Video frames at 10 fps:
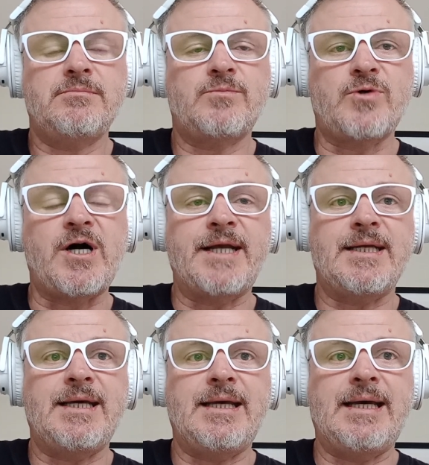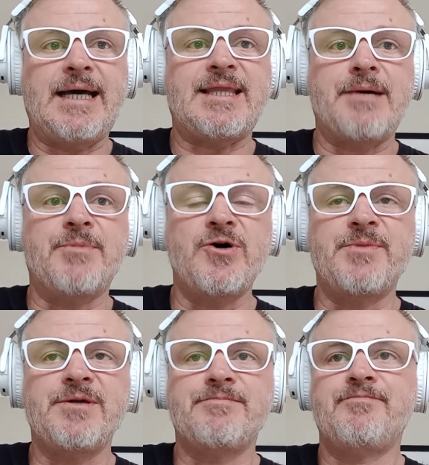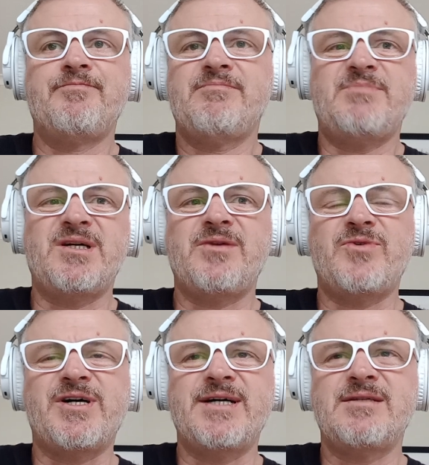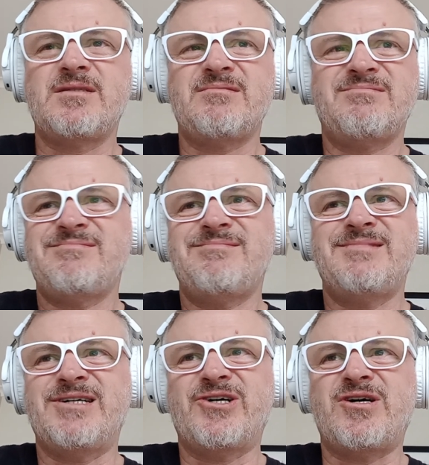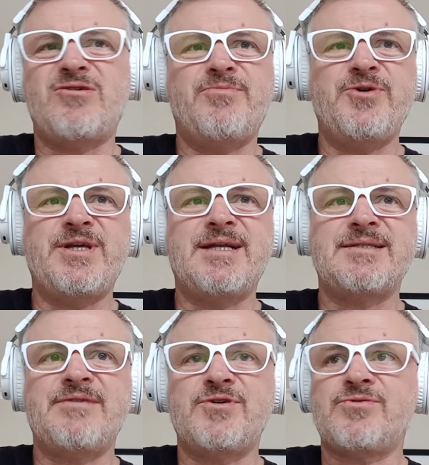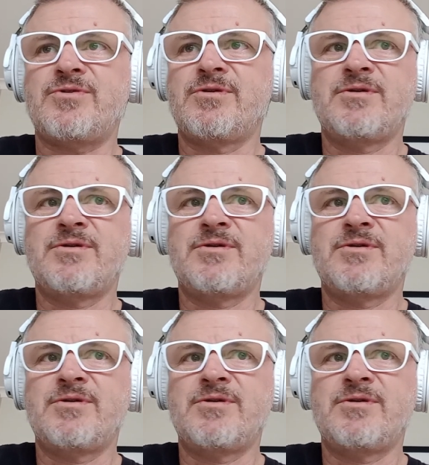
right at that moment. But otherwise, no, I'll put that as never true.